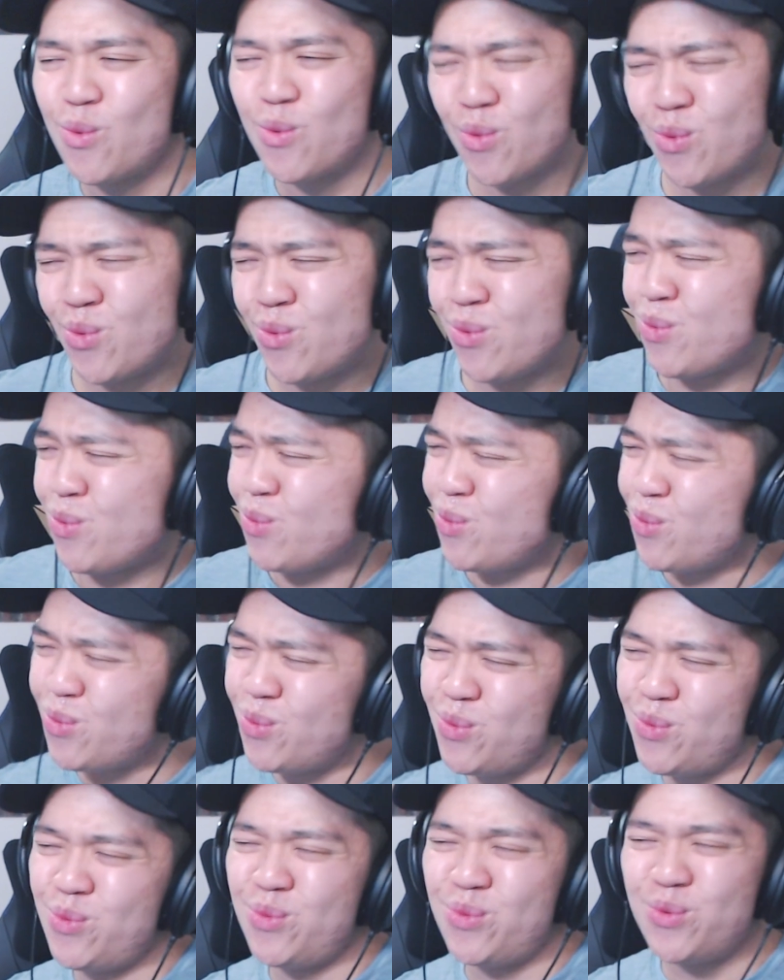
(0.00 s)

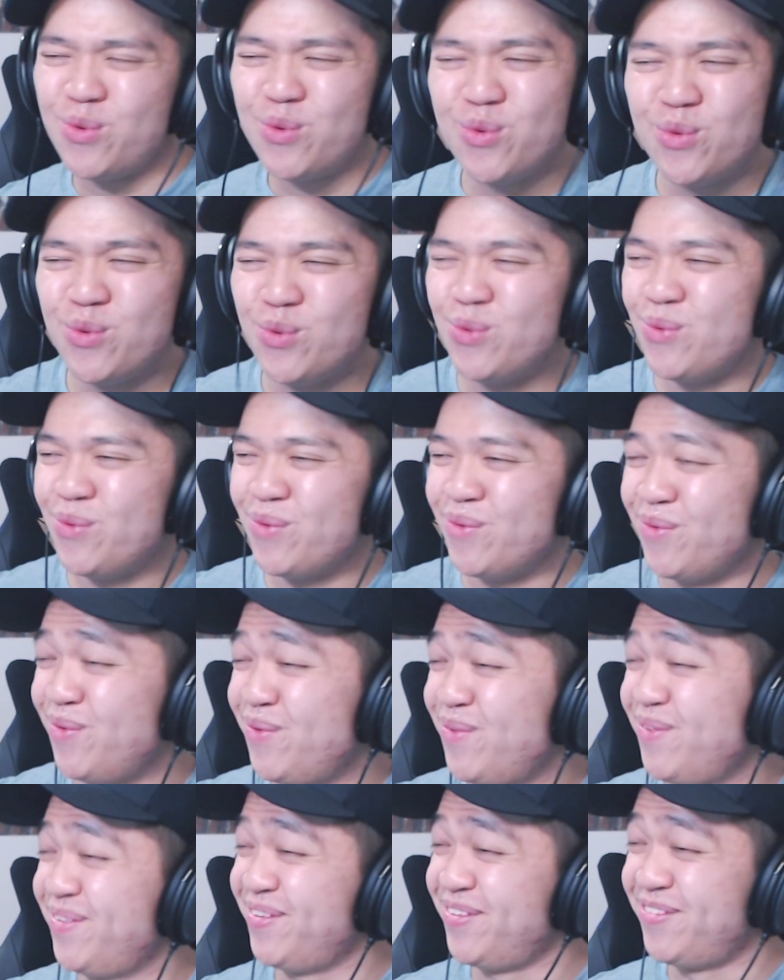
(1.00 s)

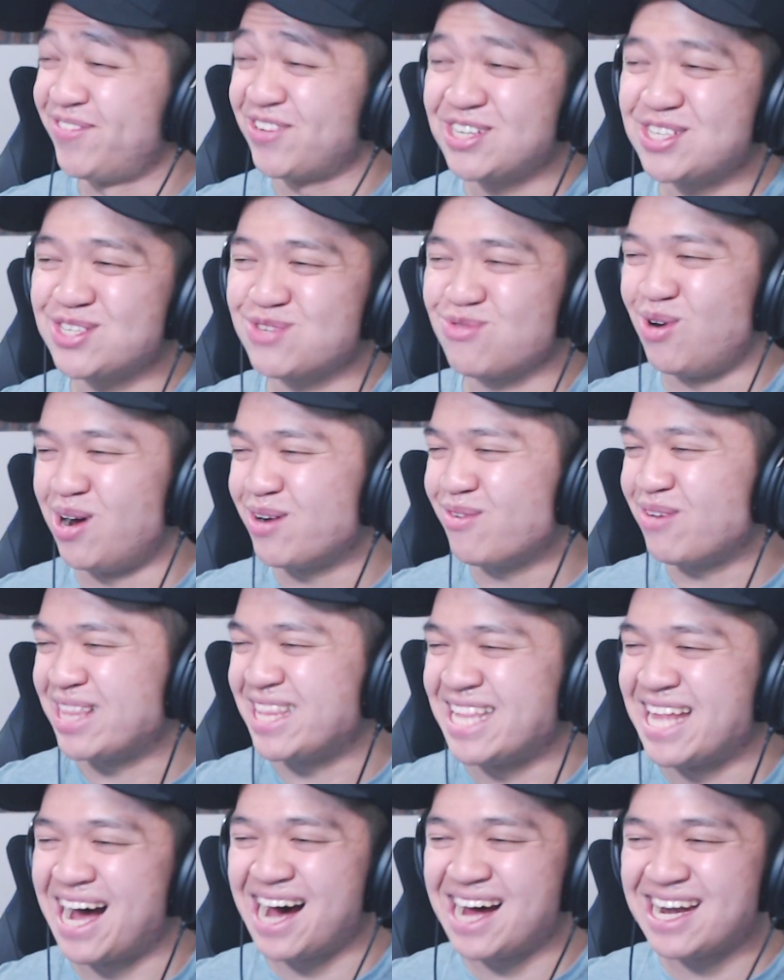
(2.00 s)
ooh, verse one with
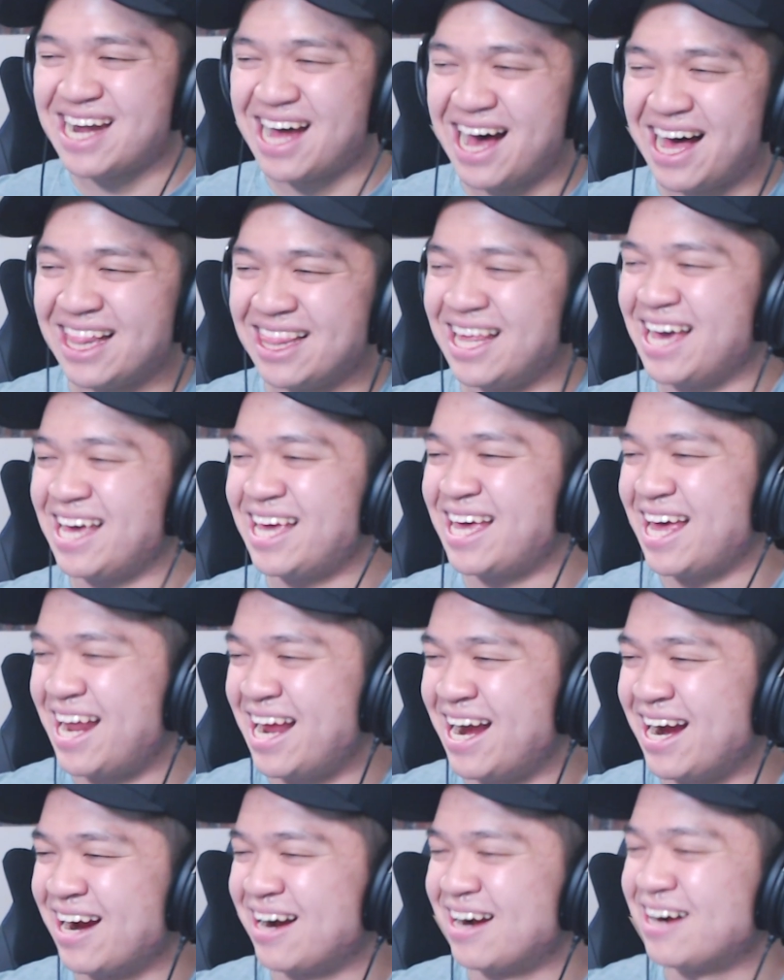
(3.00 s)
Nana, I like it
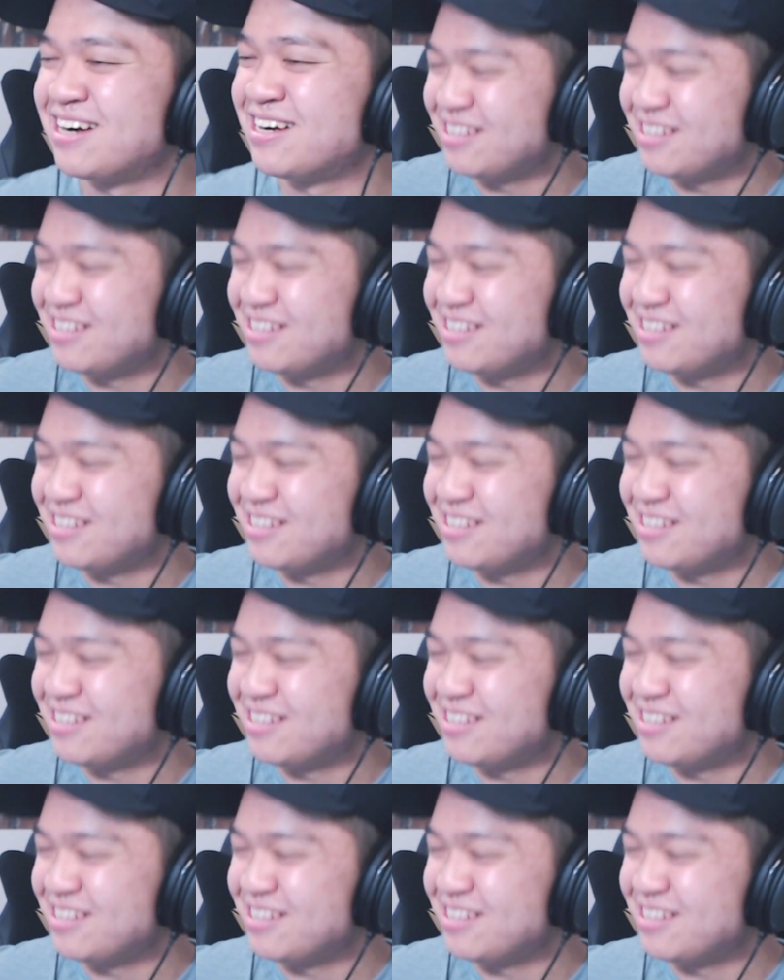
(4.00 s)
here.